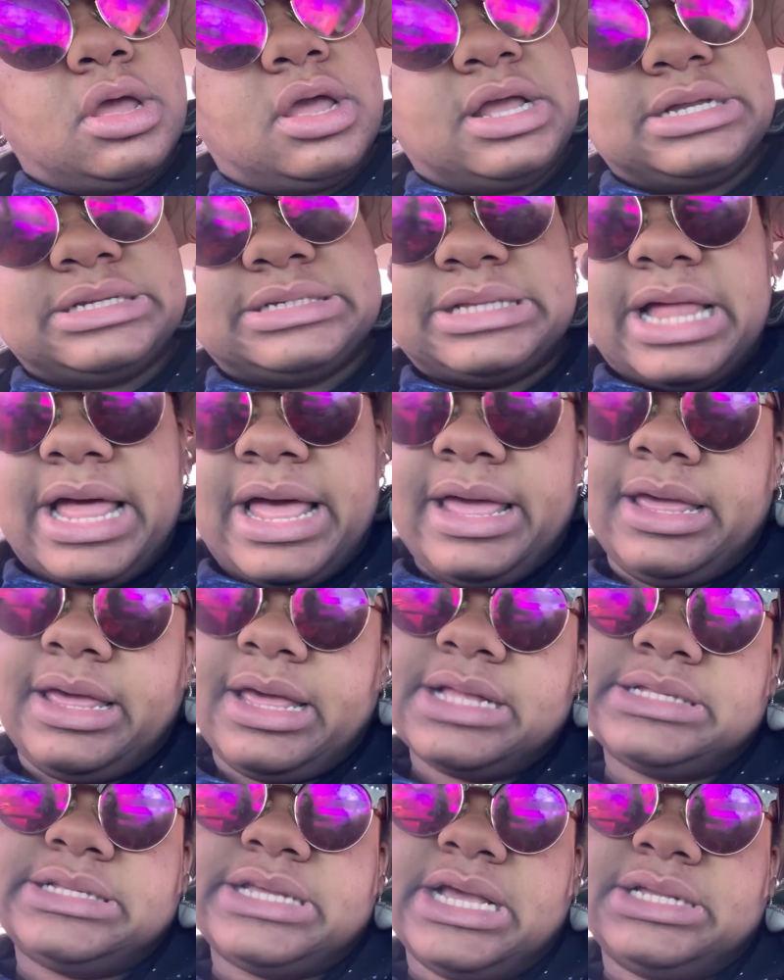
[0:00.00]
it's like
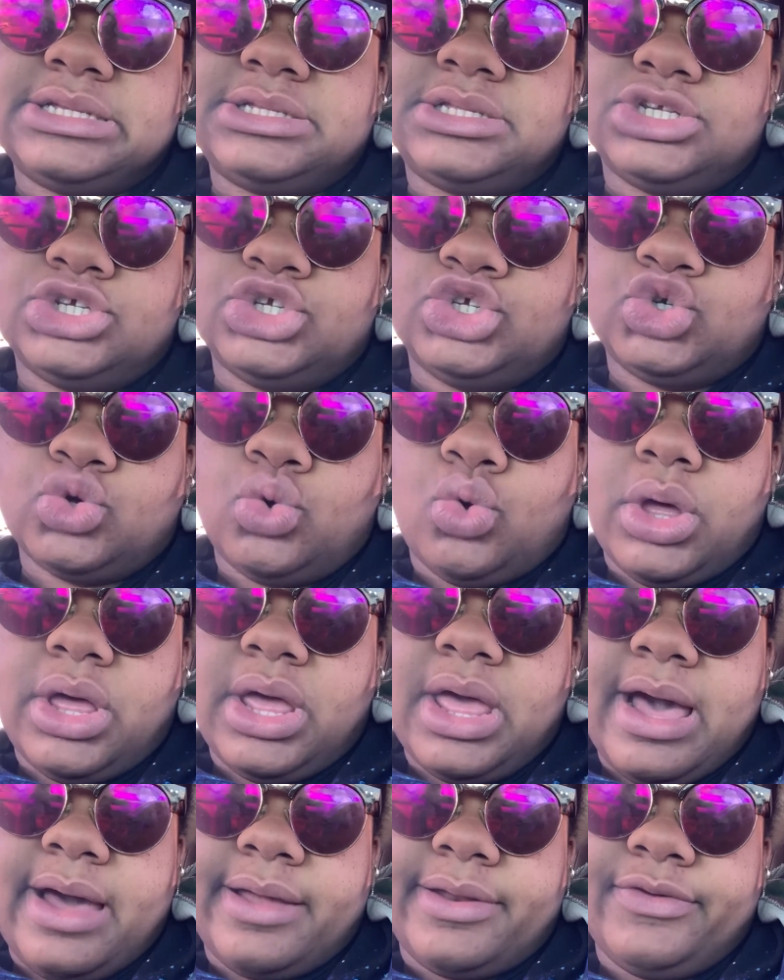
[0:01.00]
it takes the joy
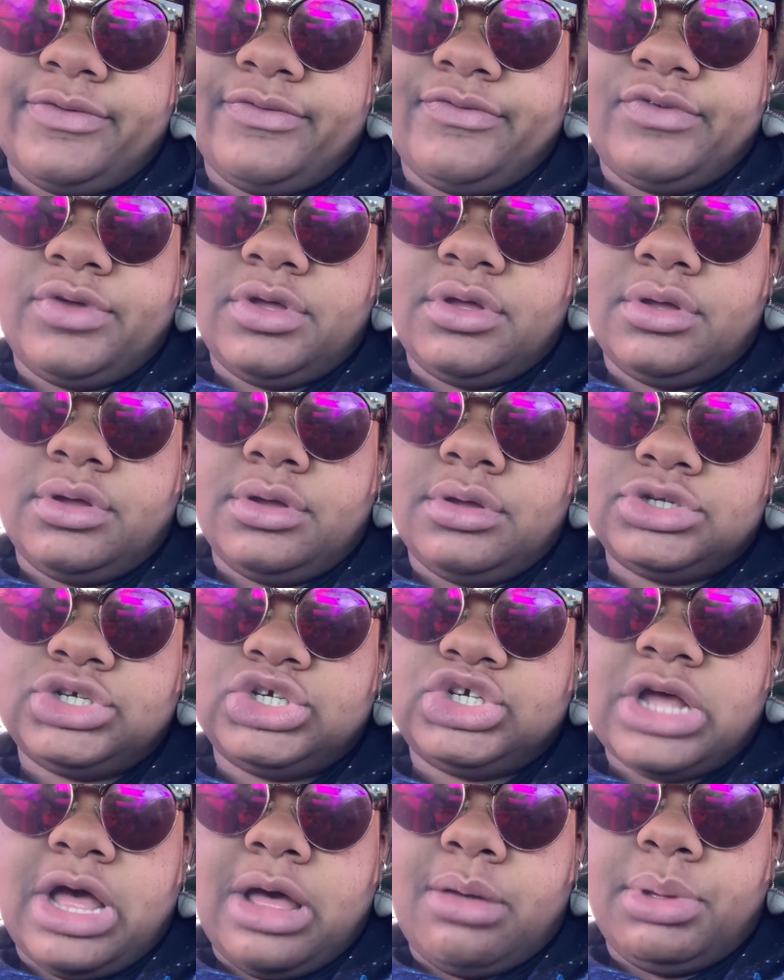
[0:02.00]
out of
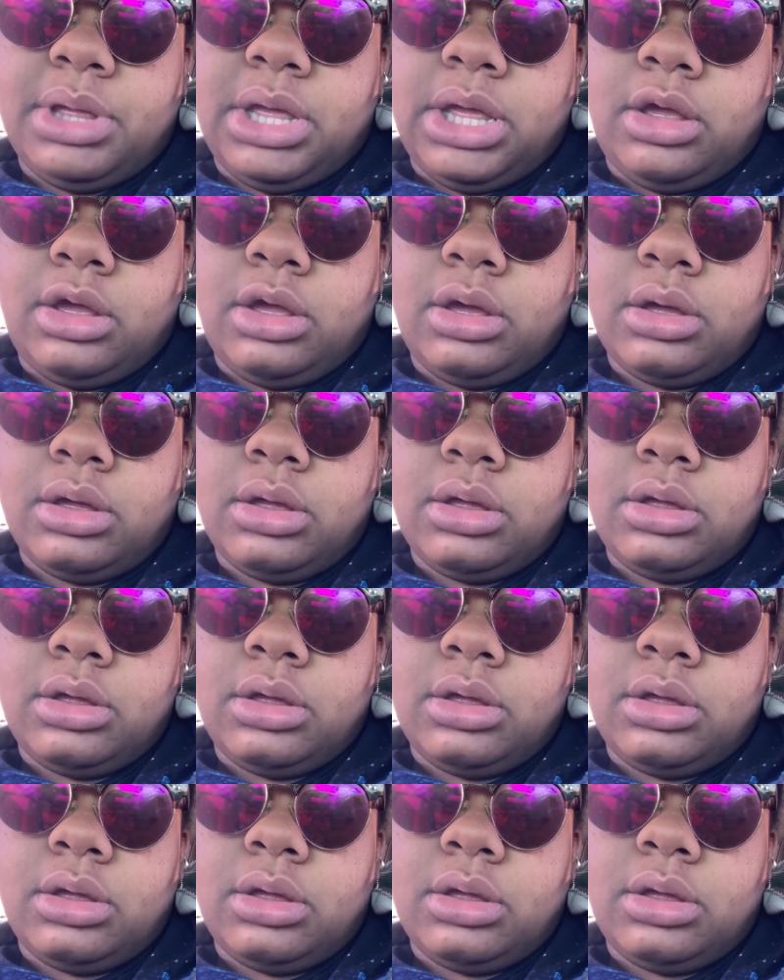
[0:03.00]
shopping,